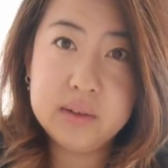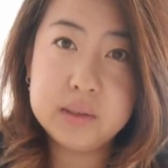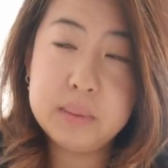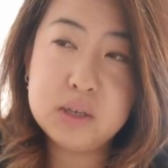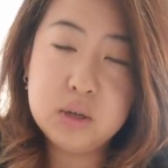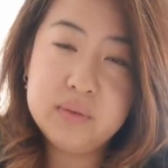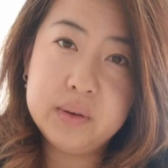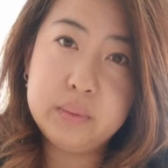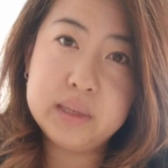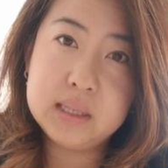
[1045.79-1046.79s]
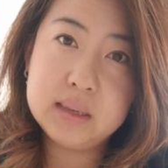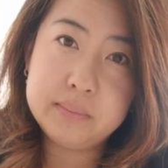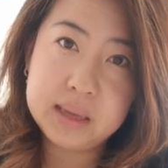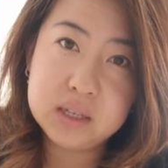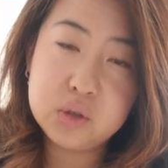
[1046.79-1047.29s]
especially if it wasn't
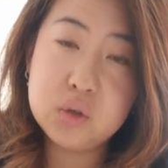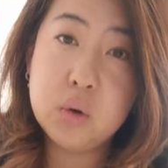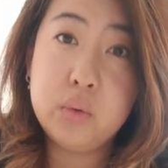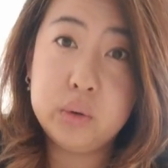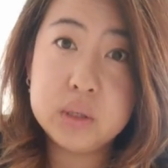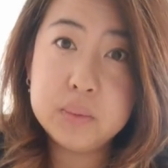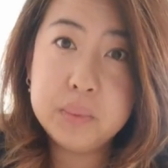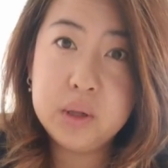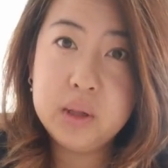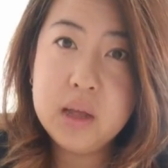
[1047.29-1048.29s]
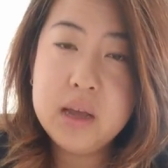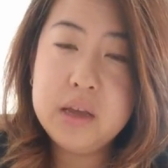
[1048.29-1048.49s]
something so noticeable.